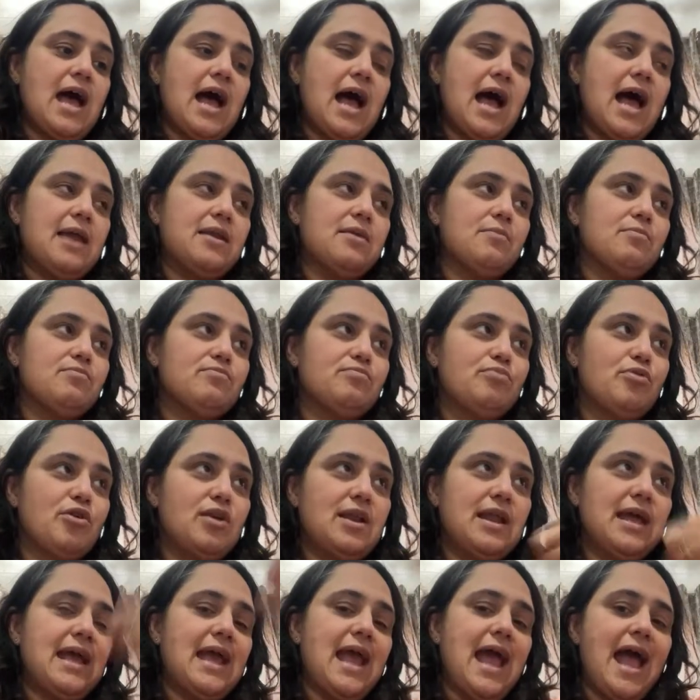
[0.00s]
and
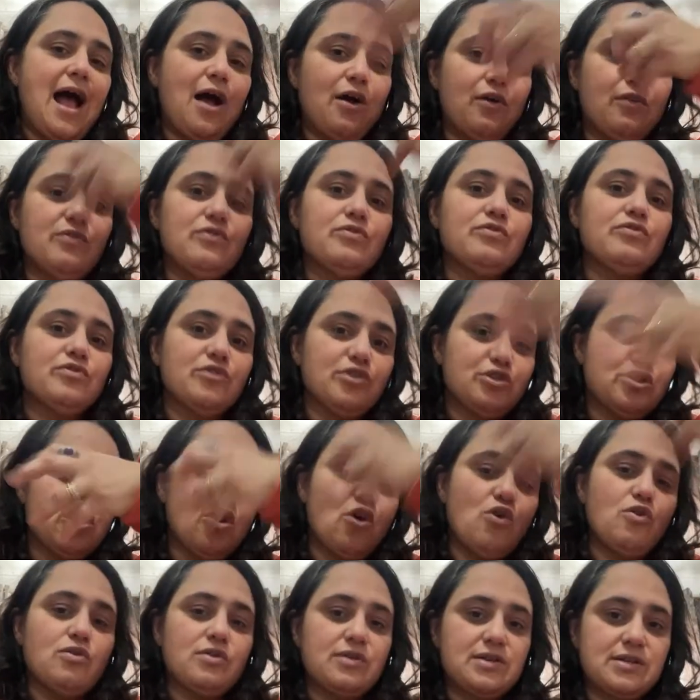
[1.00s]
pulling out the
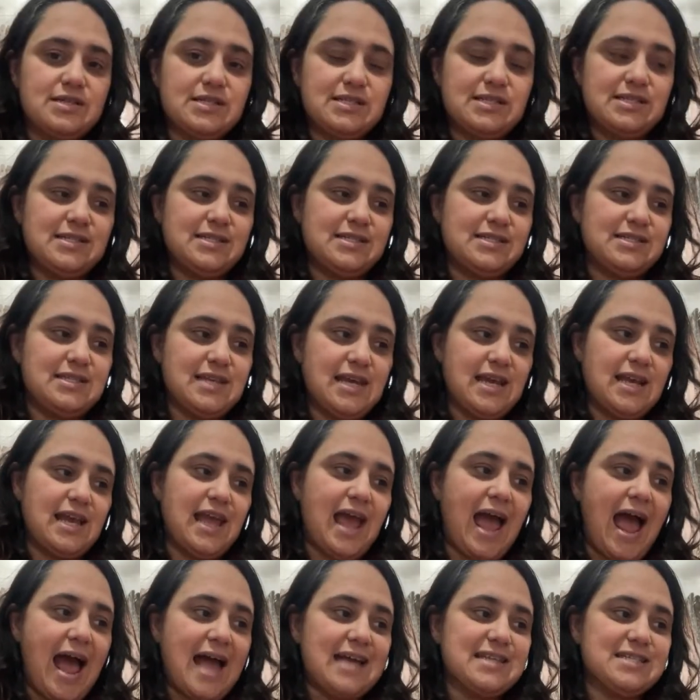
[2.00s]
toxic
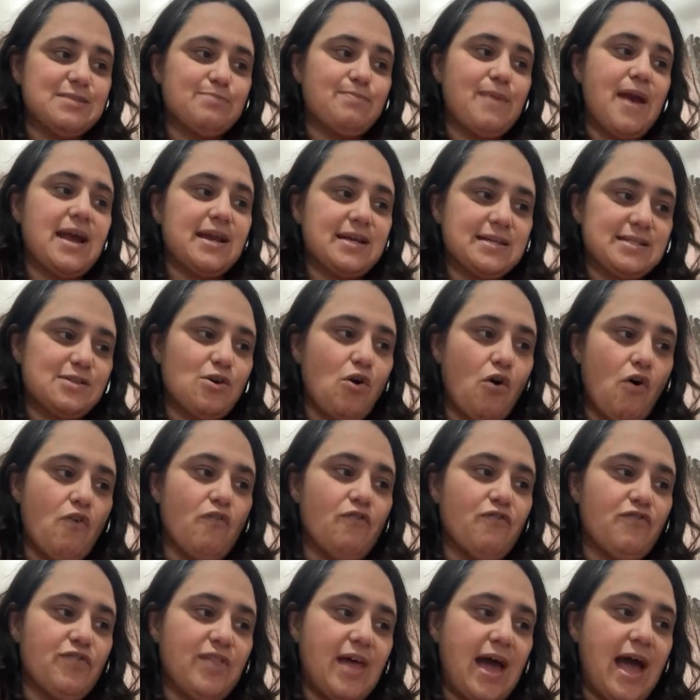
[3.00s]
aspects
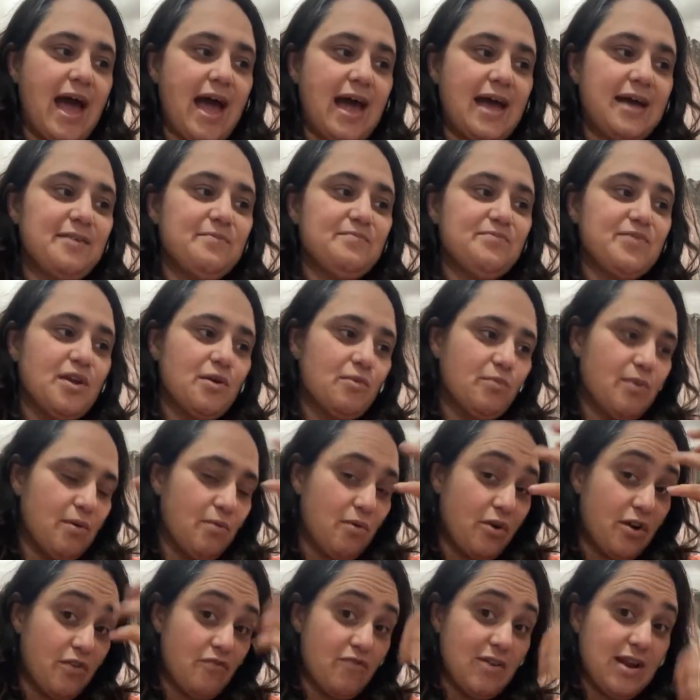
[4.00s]
of that. We
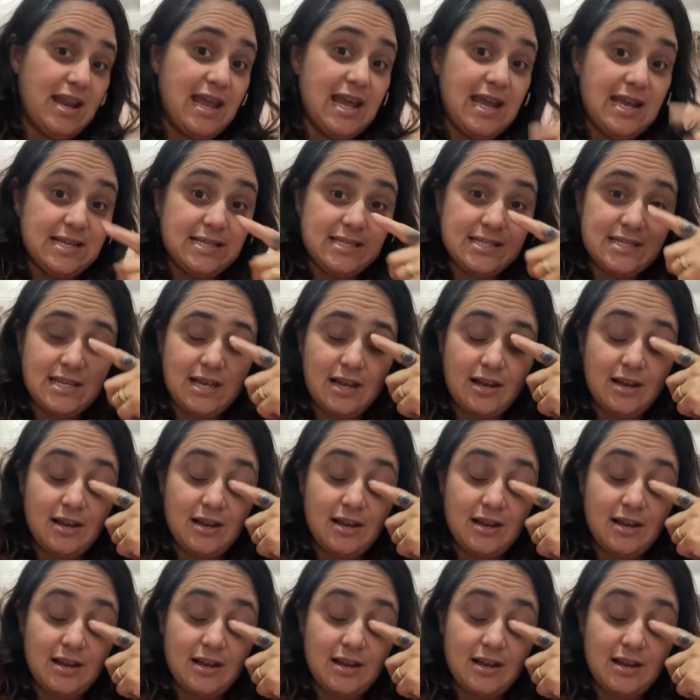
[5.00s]
want to release,